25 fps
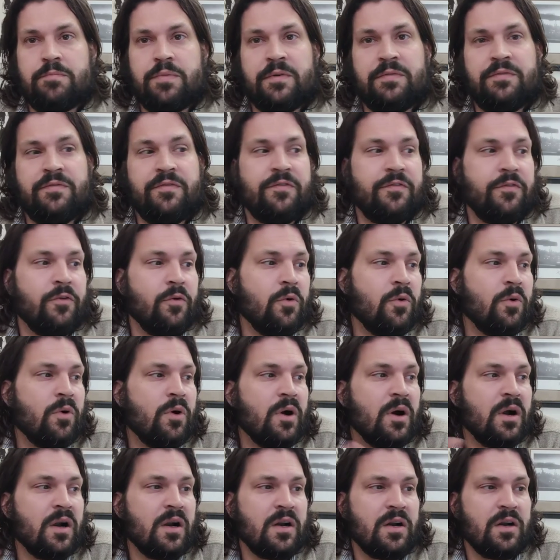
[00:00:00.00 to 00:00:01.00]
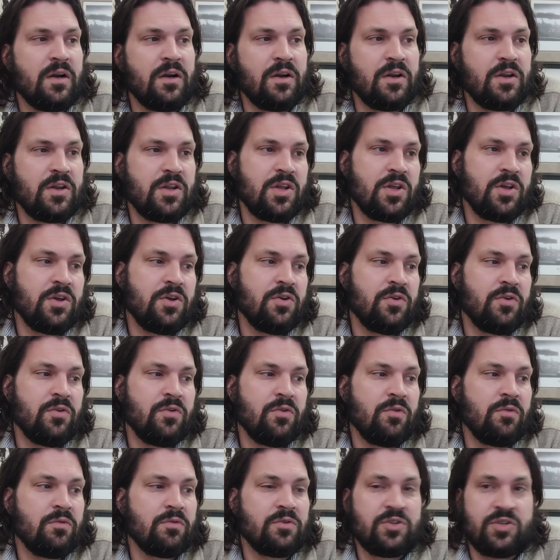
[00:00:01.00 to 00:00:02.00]
before
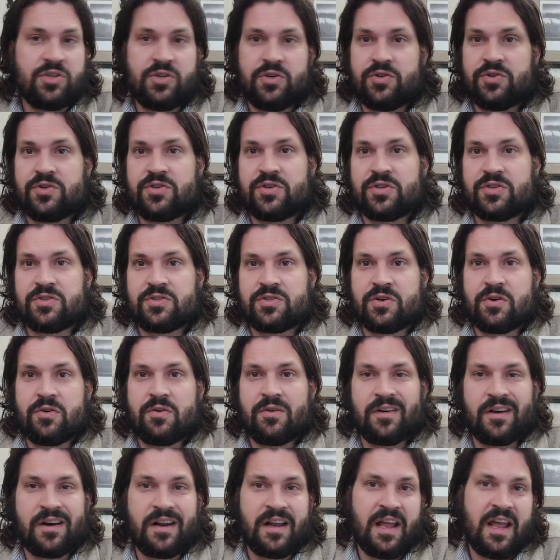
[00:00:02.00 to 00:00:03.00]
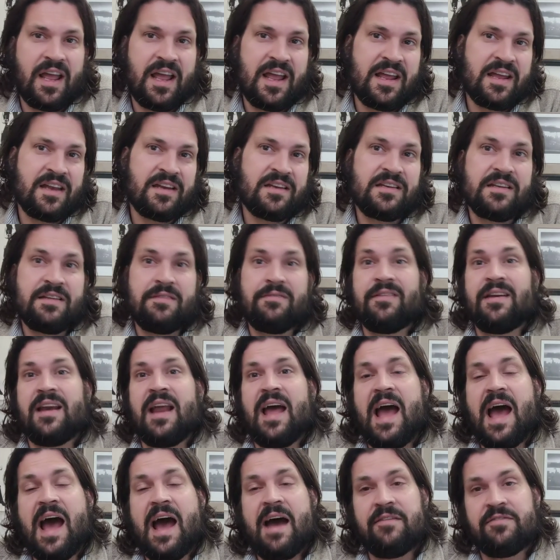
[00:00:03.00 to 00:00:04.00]
you choose your story and even
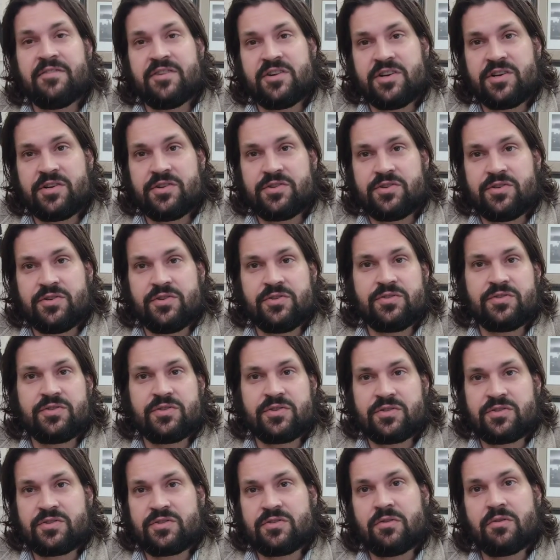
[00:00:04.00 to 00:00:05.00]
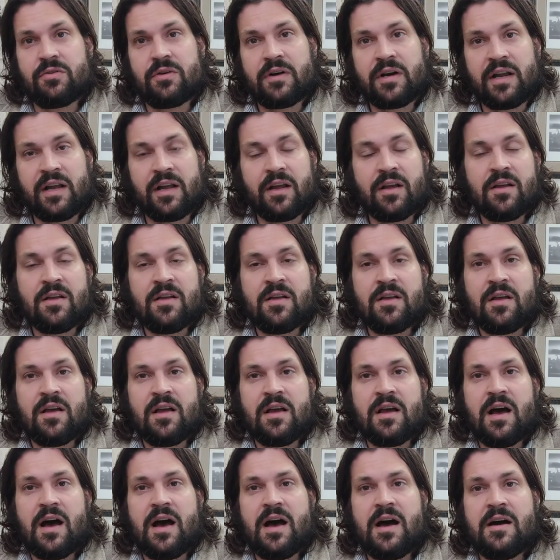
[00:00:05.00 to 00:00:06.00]
after you choose your story.
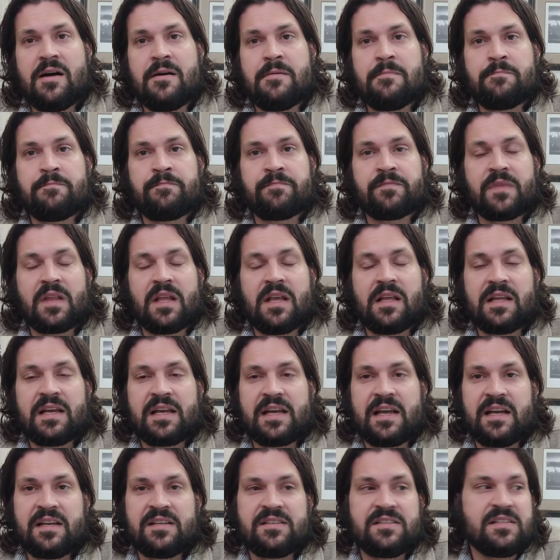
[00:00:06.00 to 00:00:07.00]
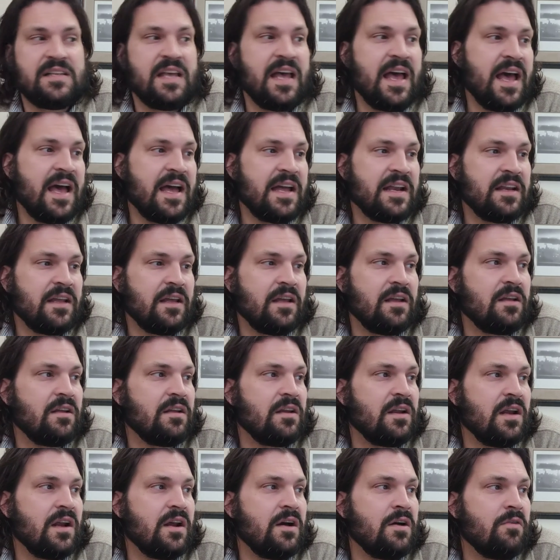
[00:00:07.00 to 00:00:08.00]
Like I said,
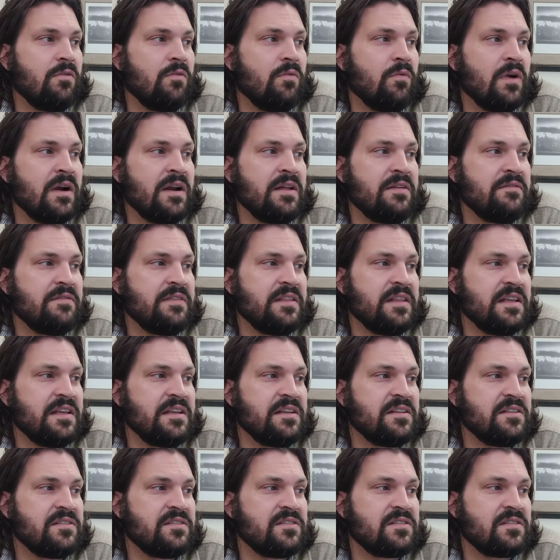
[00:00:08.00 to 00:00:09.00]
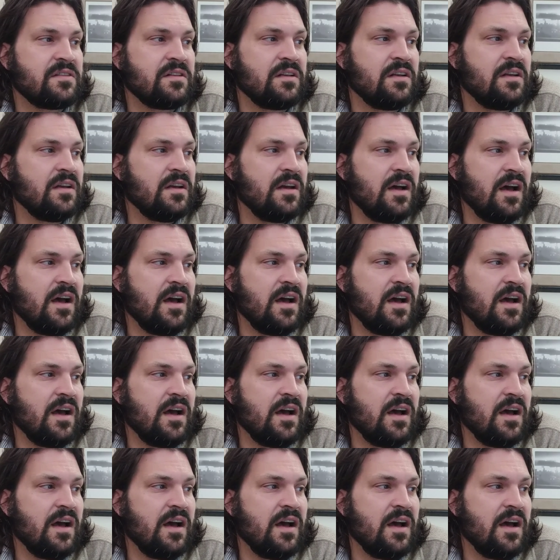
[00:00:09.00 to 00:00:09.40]
you know, one of these